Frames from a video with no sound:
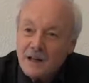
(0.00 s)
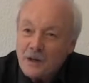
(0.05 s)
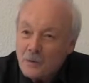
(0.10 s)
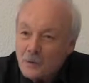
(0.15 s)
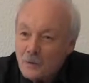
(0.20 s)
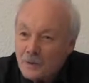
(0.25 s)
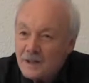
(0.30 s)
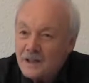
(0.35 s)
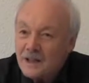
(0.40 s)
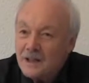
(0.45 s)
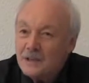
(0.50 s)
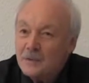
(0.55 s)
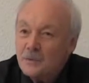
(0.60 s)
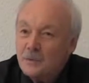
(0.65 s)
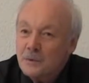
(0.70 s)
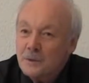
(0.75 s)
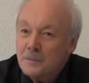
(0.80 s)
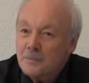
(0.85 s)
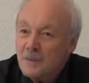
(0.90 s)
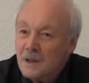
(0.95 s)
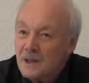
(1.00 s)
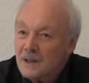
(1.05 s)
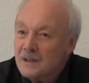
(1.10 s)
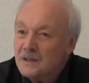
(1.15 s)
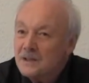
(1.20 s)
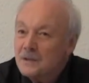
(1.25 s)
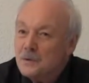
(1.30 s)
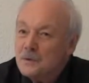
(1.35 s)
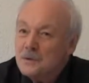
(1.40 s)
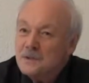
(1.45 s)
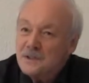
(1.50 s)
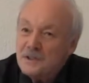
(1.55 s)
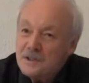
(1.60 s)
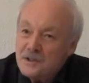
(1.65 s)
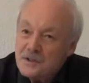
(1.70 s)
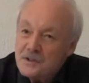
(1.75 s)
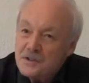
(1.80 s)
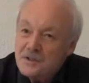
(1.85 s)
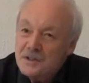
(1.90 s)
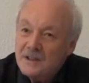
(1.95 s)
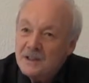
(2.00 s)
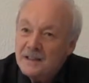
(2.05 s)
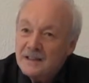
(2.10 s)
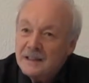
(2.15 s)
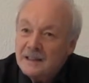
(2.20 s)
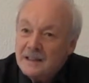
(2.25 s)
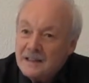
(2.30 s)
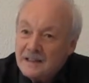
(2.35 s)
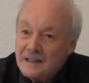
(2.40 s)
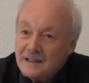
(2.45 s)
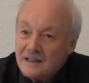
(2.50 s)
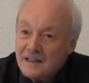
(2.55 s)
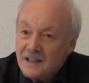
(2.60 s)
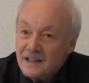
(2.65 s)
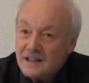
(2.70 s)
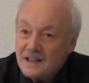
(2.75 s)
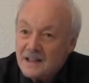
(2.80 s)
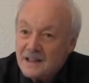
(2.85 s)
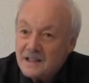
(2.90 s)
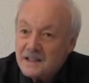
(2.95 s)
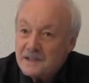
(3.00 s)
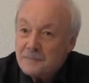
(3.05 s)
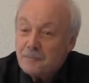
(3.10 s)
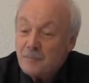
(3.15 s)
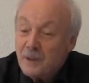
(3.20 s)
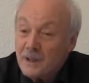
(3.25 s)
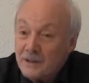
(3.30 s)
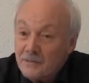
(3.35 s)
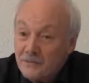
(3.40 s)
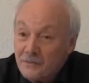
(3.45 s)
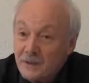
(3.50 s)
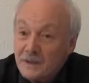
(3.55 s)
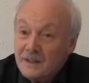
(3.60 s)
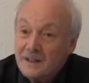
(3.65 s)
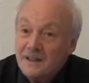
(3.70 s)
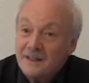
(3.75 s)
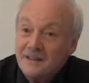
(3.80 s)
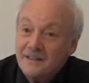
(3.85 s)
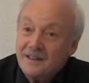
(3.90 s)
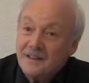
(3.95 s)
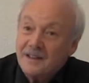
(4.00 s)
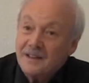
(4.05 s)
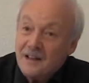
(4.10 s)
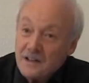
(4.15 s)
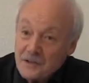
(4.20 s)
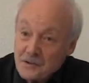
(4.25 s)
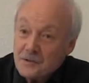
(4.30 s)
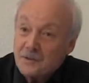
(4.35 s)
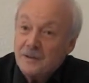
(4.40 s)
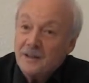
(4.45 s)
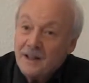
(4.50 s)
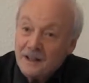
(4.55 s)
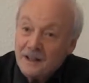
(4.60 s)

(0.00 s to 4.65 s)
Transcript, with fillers: how can we make usage that is benefiting the cultural